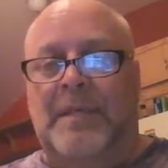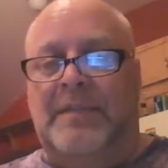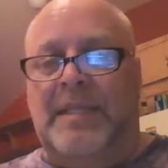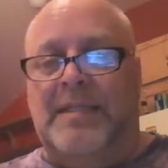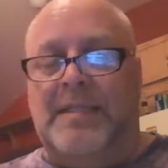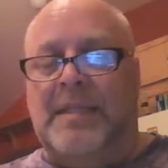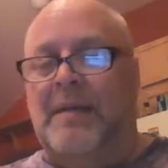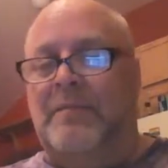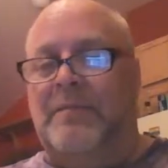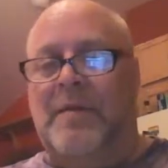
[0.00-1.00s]
We have kids
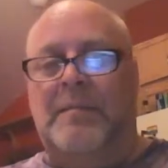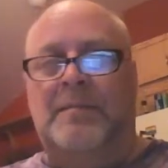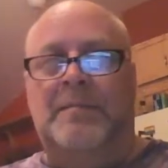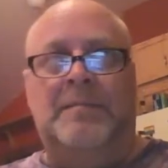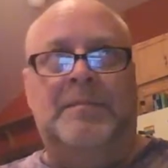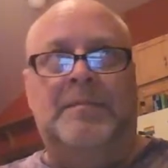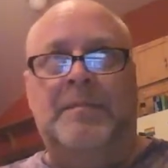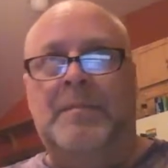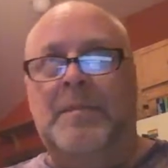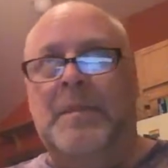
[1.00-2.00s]
that come from